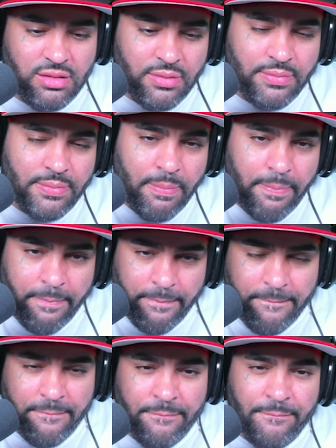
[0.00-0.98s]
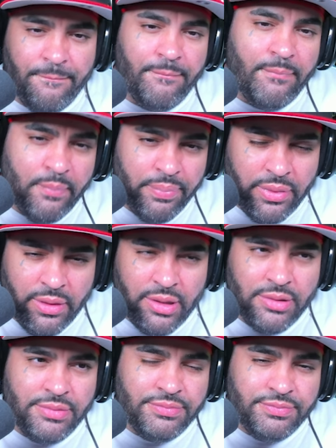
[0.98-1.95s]
But again, his songs were more
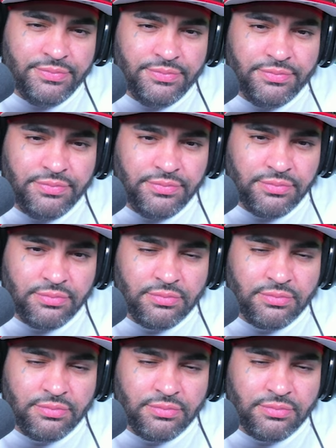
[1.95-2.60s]
lyrically based